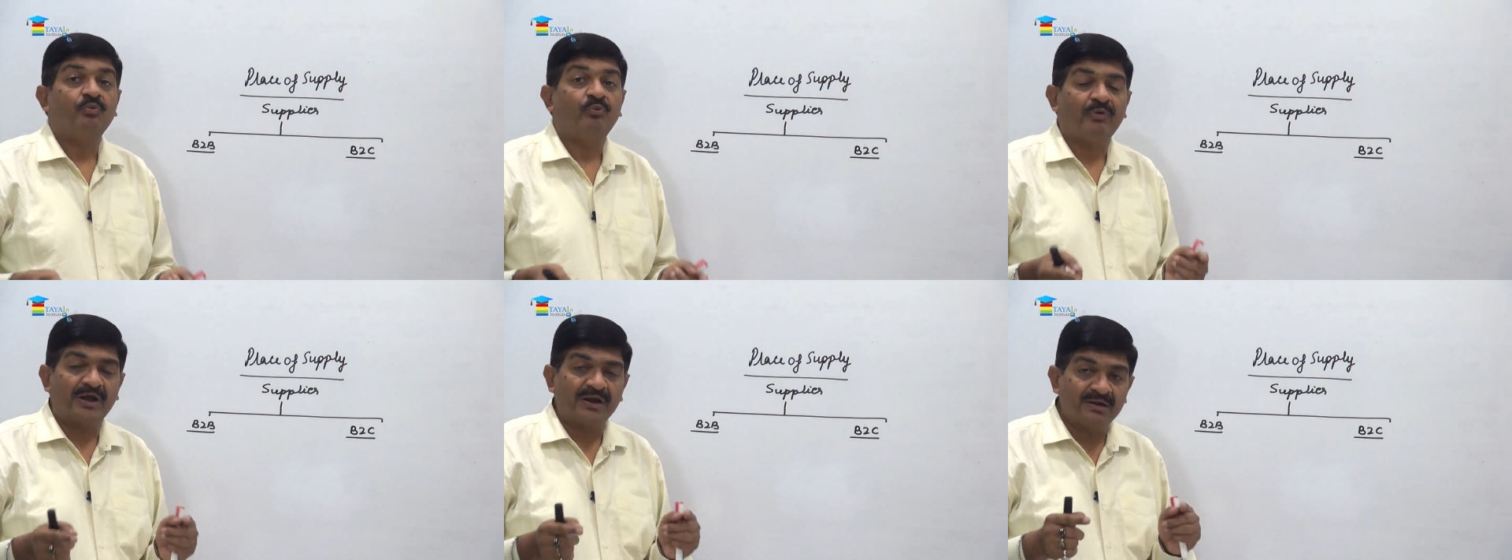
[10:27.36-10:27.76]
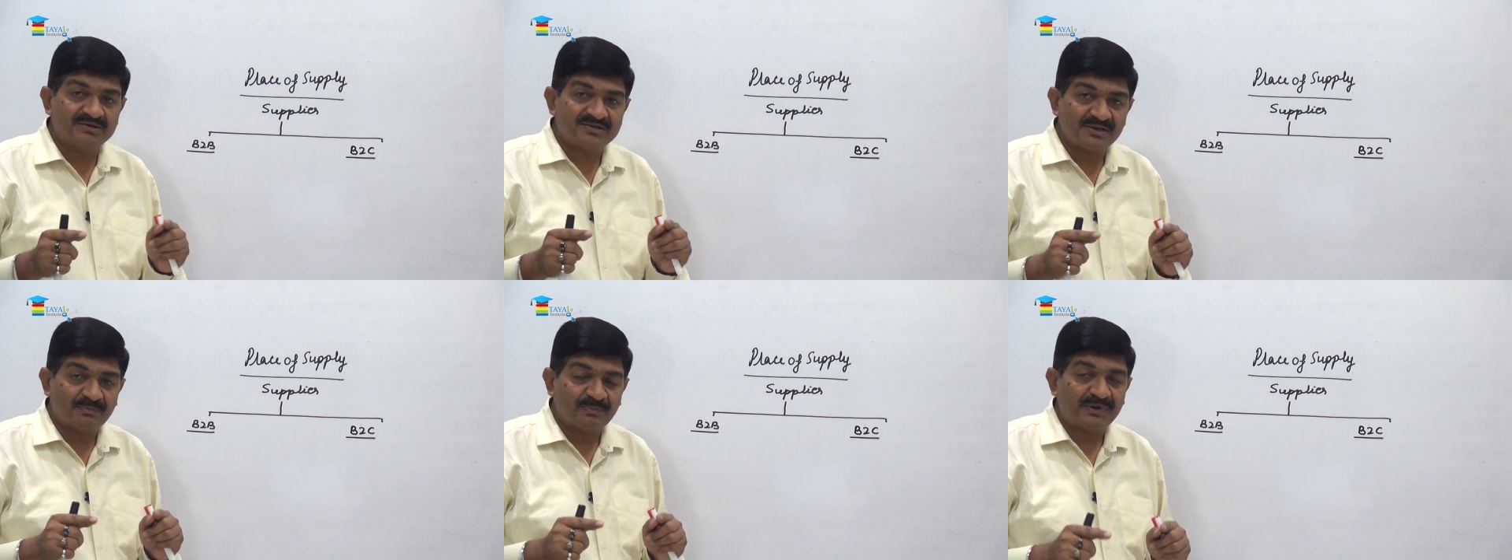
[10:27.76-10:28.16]

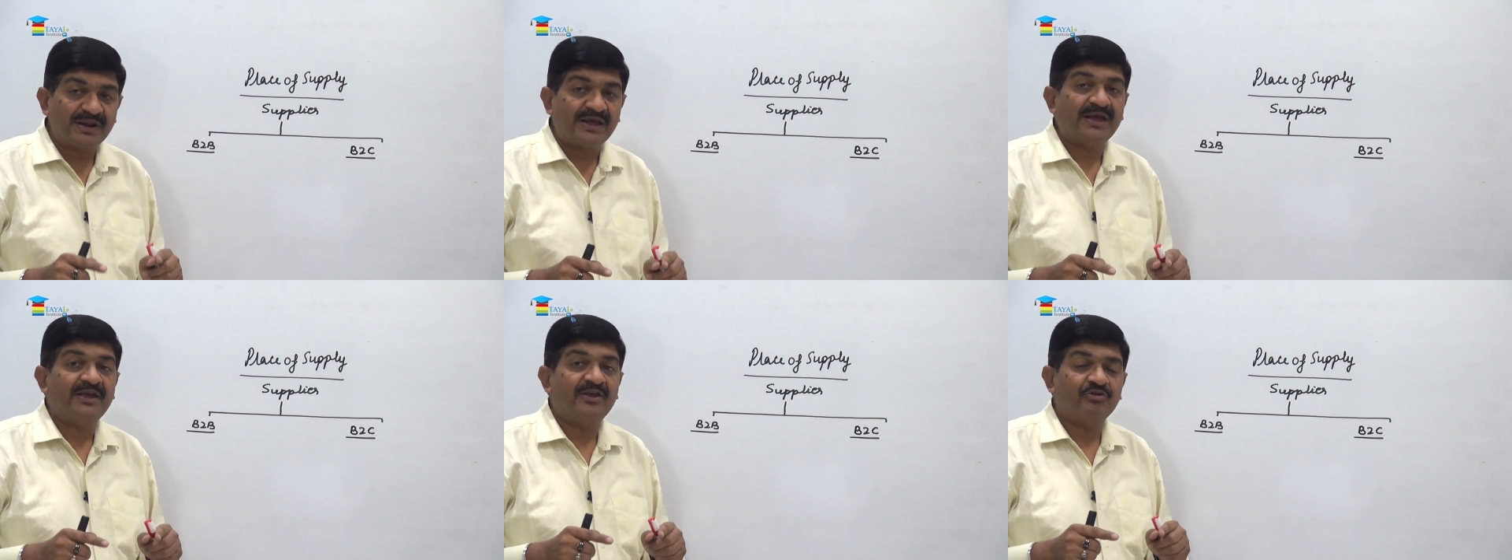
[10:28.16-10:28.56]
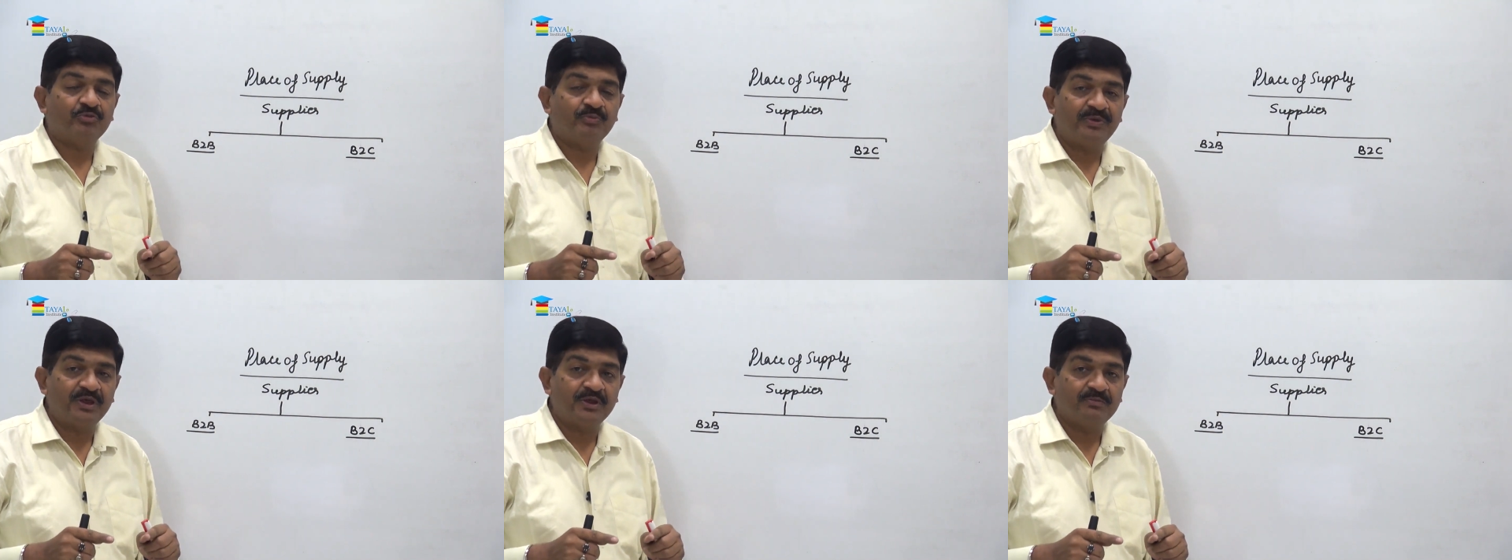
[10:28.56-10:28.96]
one supply is
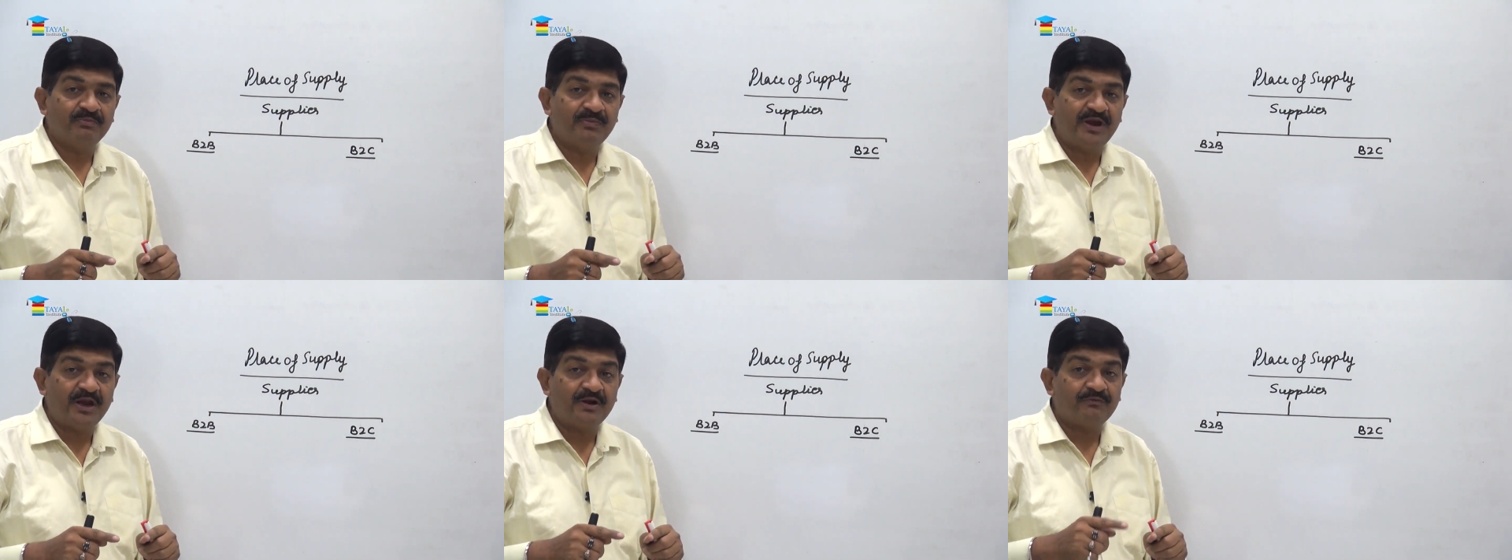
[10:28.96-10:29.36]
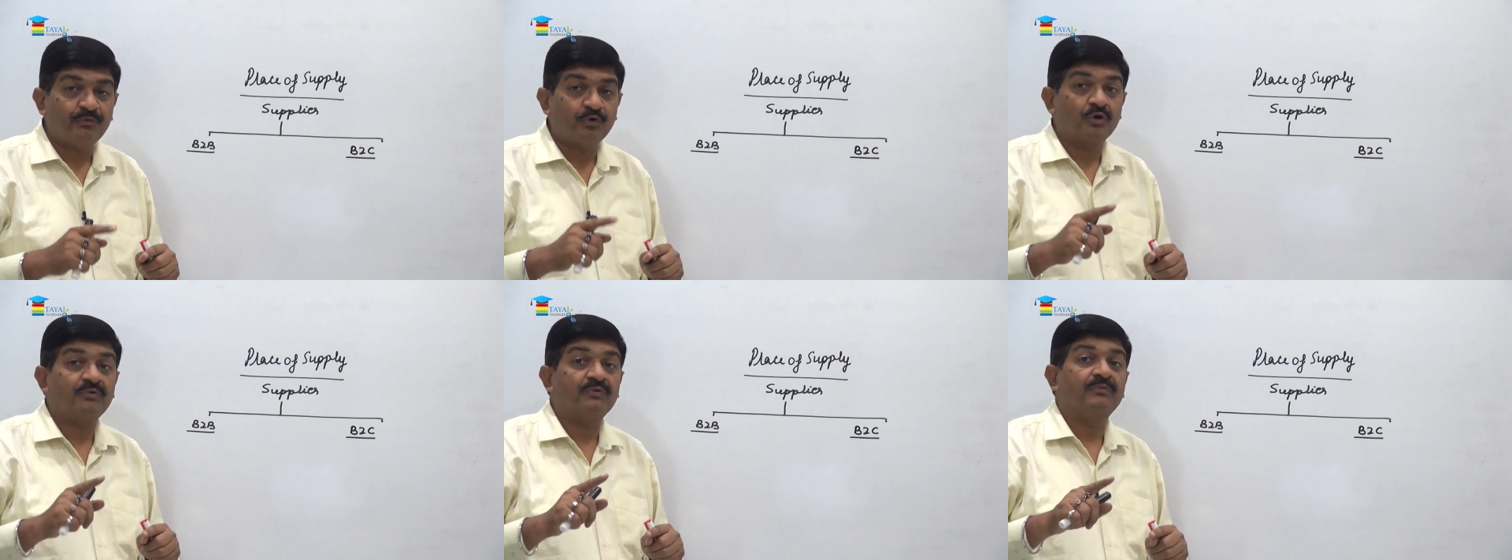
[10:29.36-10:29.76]
being made
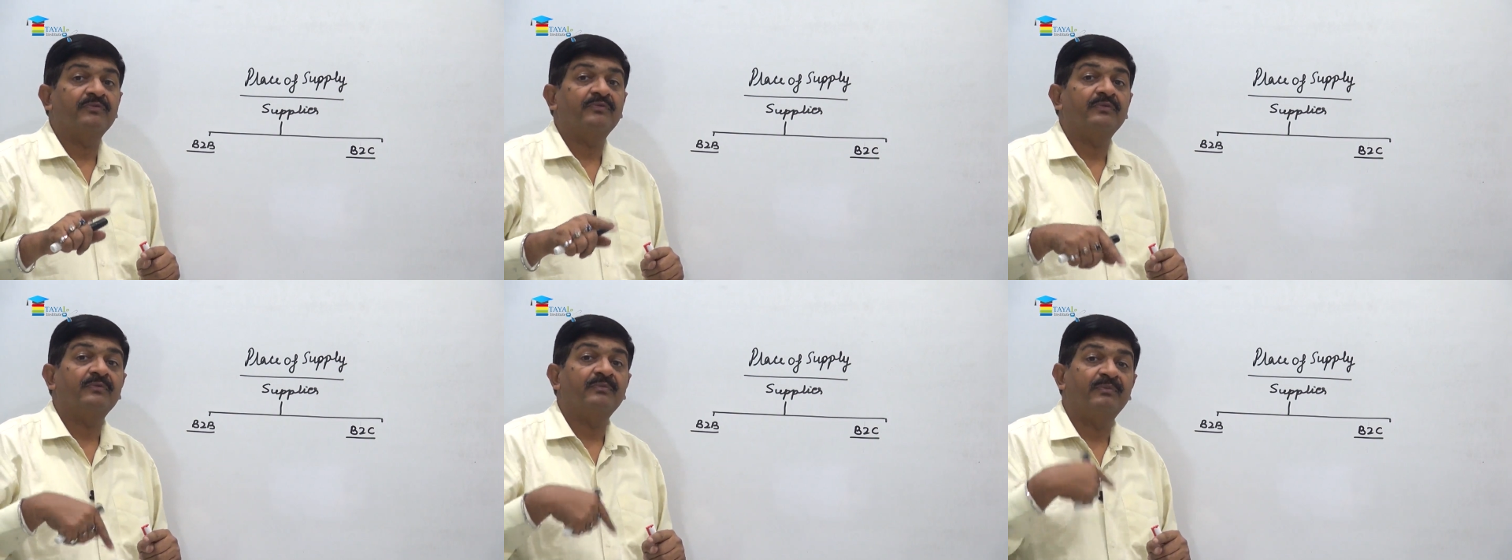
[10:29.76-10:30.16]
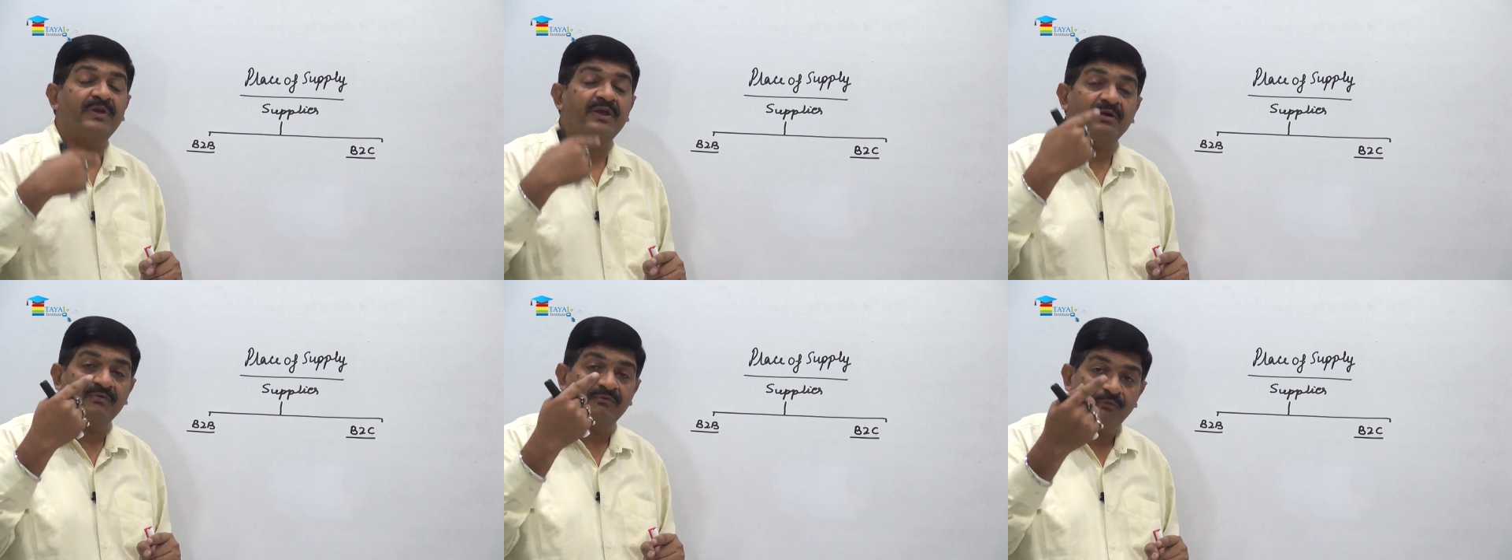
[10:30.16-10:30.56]
for
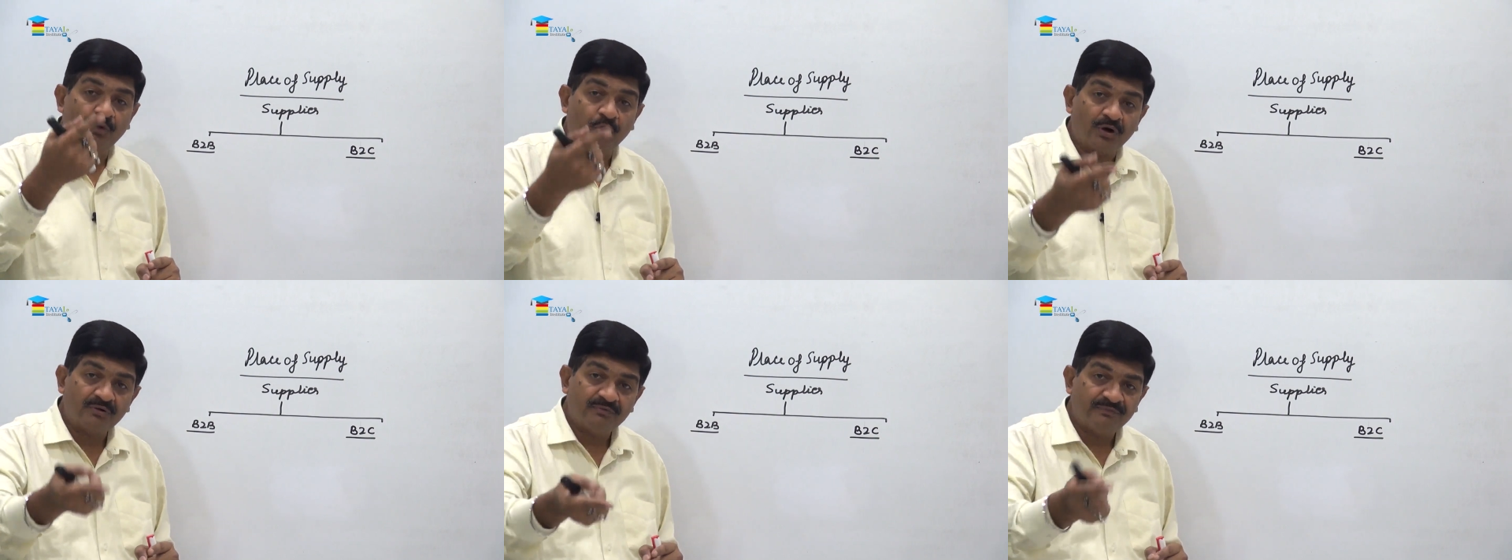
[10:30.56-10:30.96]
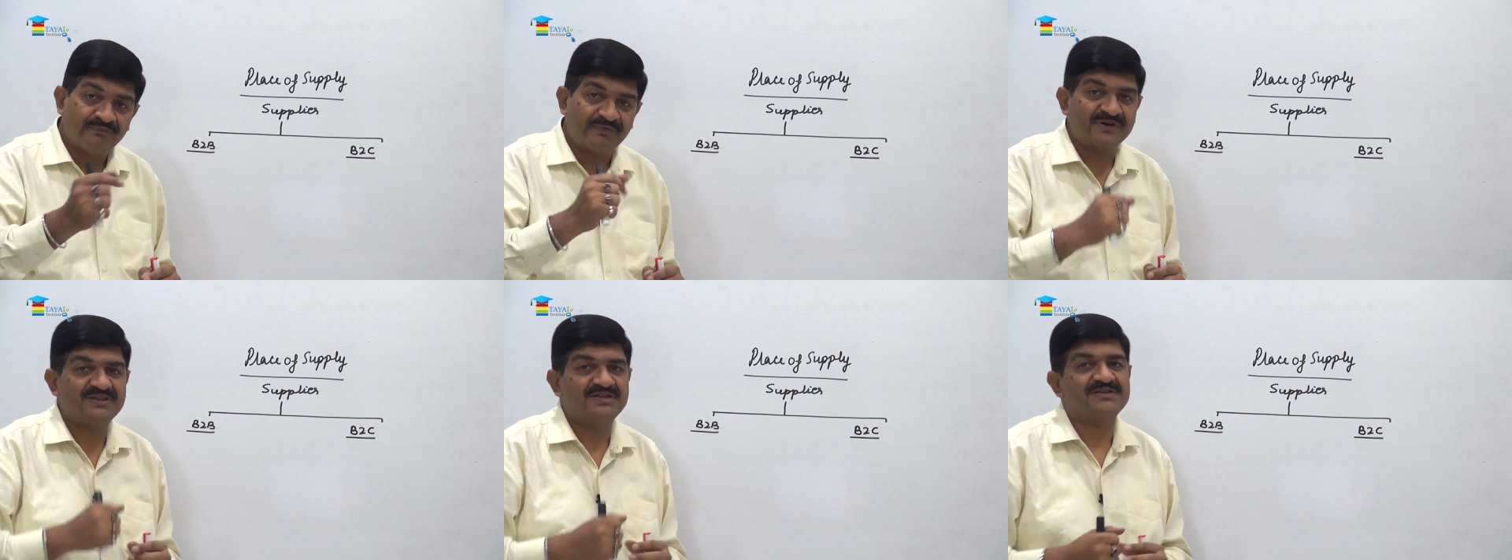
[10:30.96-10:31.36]

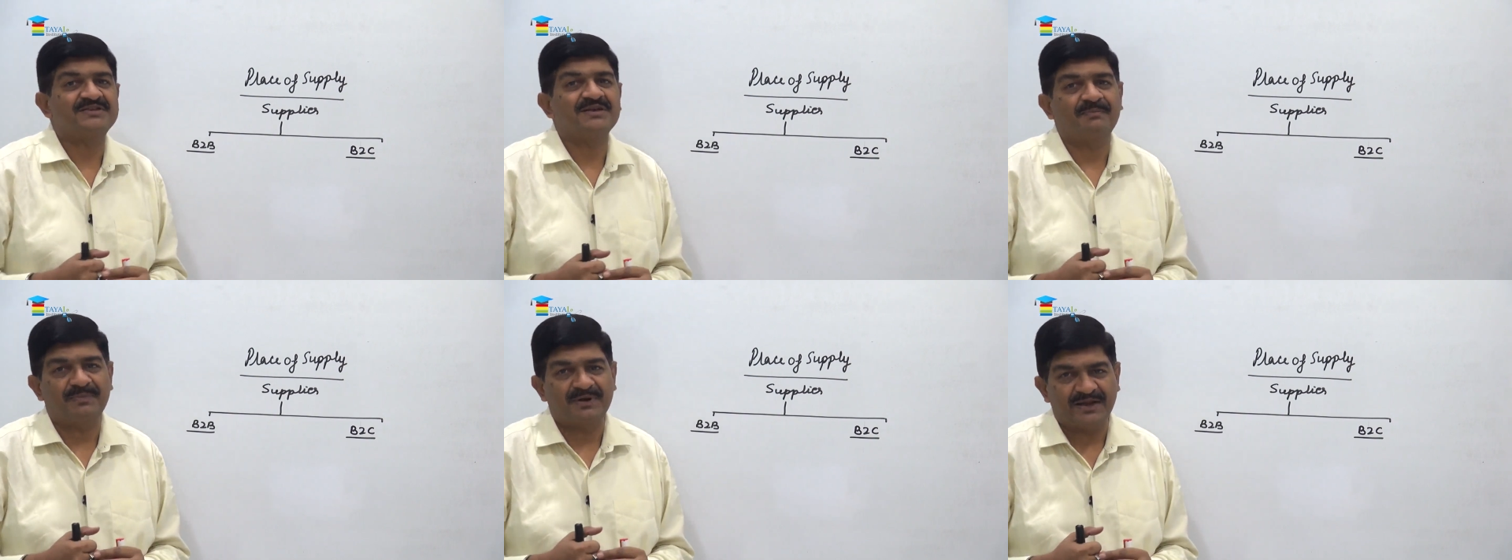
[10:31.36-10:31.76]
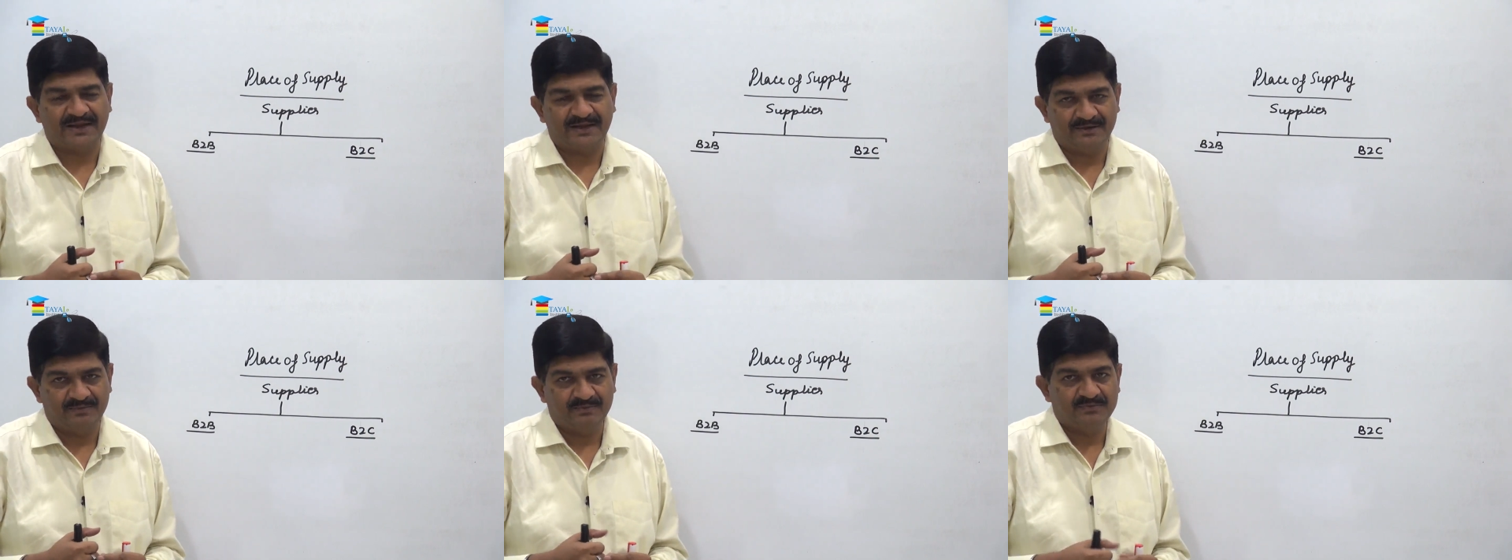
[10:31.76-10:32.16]
further supply.